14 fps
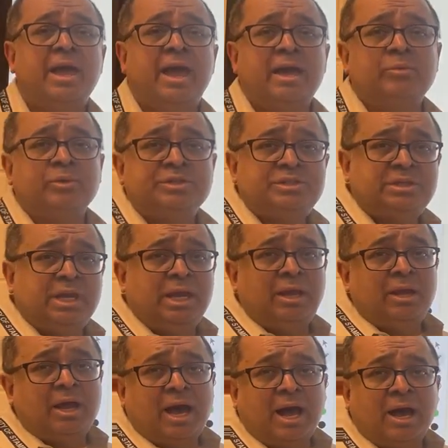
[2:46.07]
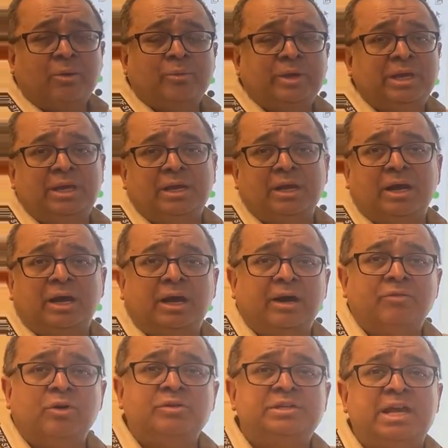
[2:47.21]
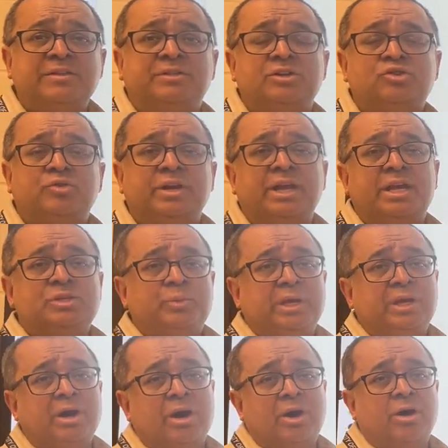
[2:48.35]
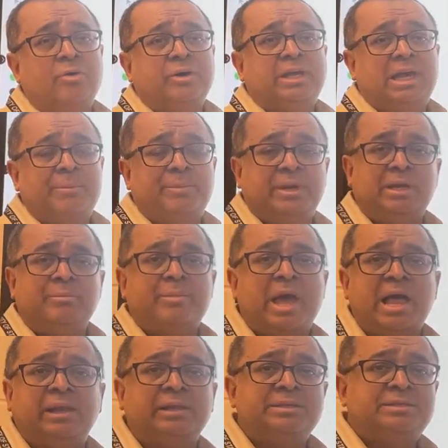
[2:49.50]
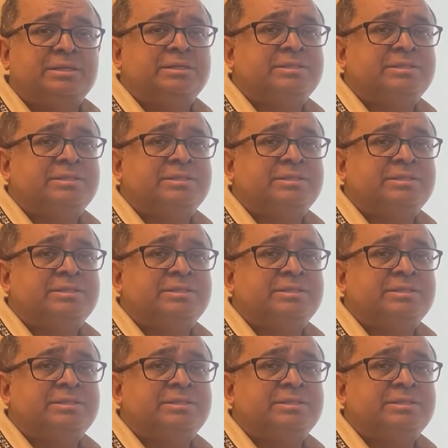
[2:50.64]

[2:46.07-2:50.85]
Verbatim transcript: And we'll see how we uh, rotate the tree as we go, keep it in balance,